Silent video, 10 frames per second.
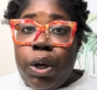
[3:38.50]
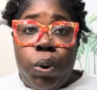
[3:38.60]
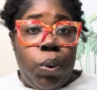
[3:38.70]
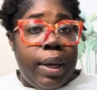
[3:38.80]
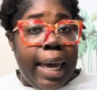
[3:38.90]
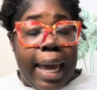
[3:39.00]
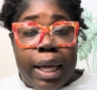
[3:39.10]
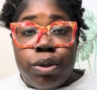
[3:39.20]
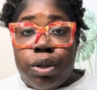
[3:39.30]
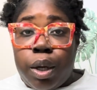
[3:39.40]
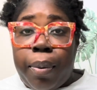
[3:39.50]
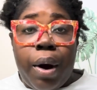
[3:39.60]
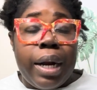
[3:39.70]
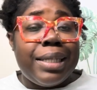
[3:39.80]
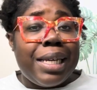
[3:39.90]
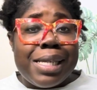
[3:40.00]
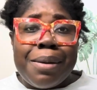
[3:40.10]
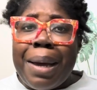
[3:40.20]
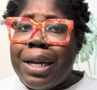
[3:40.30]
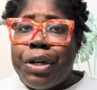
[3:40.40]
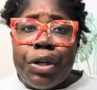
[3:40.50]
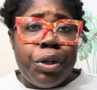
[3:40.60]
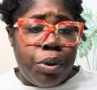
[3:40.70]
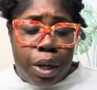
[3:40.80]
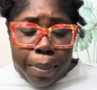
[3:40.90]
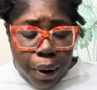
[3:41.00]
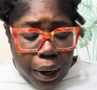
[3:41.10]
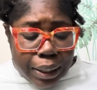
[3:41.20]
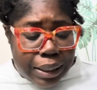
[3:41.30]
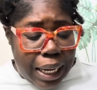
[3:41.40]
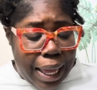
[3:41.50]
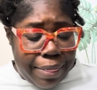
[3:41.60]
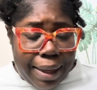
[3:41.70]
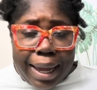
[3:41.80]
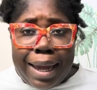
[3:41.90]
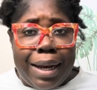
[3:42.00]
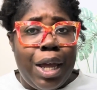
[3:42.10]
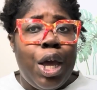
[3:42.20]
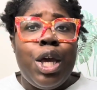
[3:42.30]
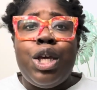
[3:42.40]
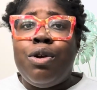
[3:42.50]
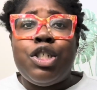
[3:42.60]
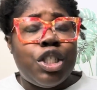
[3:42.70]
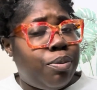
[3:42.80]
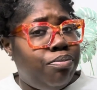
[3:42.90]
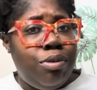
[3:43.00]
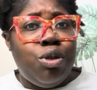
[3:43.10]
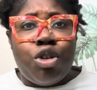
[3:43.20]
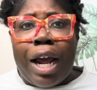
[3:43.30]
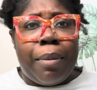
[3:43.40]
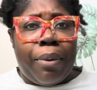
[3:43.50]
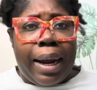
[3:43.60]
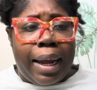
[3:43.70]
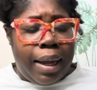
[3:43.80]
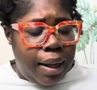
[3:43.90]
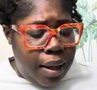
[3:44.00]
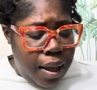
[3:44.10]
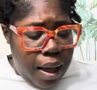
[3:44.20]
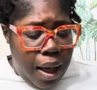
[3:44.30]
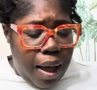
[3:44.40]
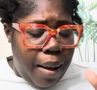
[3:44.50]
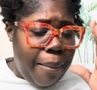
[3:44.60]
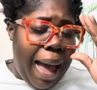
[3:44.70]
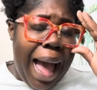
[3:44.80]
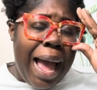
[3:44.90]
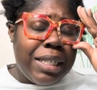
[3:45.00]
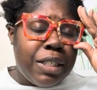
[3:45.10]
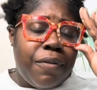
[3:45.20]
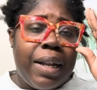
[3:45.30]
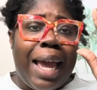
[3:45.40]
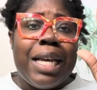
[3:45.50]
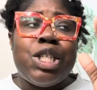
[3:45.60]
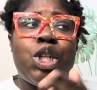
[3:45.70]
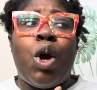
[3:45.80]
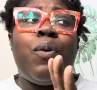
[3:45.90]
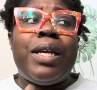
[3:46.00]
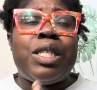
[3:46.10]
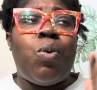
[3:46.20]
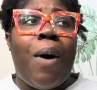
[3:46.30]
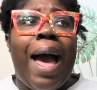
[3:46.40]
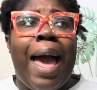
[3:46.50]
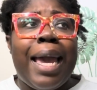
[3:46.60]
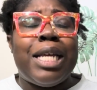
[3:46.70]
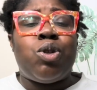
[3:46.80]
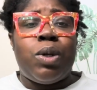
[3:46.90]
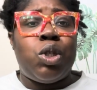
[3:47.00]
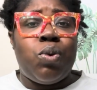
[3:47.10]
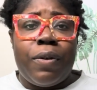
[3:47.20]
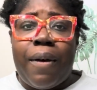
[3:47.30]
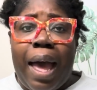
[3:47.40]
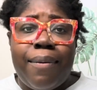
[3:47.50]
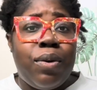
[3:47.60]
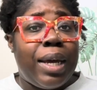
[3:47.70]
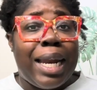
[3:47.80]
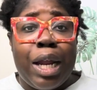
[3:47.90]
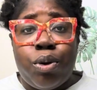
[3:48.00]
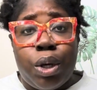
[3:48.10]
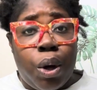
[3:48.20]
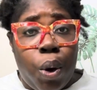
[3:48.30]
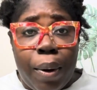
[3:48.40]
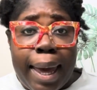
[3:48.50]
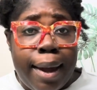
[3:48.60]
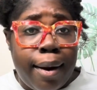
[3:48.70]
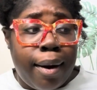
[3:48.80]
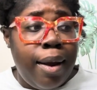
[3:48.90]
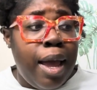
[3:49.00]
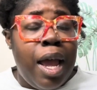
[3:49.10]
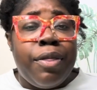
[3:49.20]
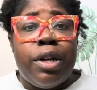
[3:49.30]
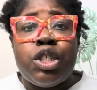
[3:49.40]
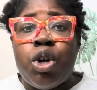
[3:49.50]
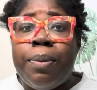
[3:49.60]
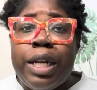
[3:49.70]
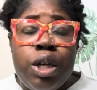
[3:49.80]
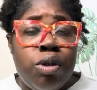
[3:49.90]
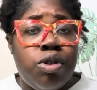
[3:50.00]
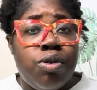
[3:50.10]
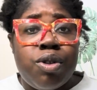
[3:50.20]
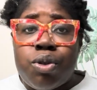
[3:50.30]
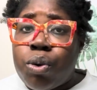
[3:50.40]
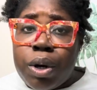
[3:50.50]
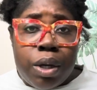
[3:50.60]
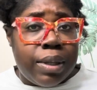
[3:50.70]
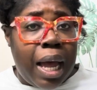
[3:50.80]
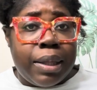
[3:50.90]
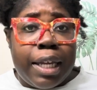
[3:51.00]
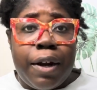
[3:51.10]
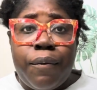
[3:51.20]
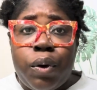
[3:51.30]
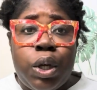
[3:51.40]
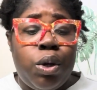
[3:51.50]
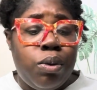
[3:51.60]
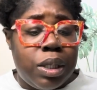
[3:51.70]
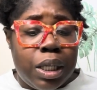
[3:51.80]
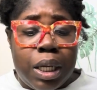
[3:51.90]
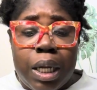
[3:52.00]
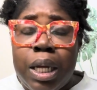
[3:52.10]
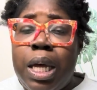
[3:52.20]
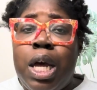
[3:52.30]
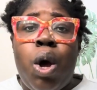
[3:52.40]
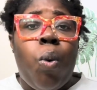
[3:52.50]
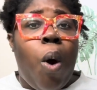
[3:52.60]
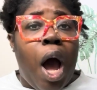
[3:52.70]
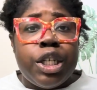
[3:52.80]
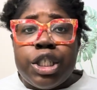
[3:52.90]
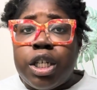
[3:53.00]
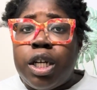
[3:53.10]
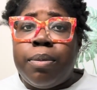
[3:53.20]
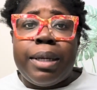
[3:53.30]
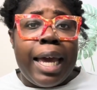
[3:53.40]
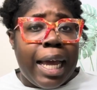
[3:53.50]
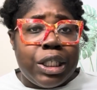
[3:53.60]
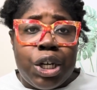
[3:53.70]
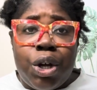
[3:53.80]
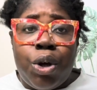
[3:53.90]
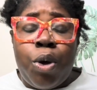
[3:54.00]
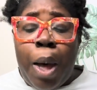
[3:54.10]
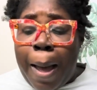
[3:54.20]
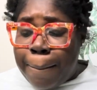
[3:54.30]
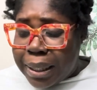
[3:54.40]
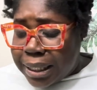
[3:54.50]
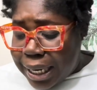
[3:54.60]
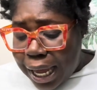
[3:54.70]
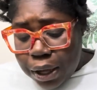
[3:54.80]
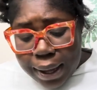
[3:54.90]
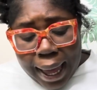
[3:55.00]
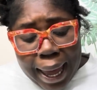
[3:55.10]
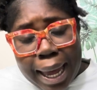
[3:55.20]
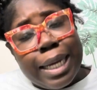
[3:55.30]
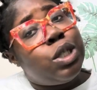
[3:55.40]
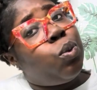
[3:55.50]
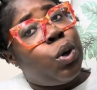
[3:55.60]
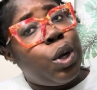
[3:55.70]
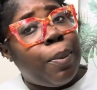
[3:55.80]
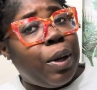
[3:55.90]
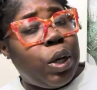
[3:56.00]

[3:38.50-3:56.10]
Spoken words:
who can't do your parts, get somebody to do your parts, and then you try to braid. I just feel like it's no reason why in 2025 you cannot do your own hair. There's so many YouTube tutorials out there for you to watch them, catch them. But today, you guys, we're gonna be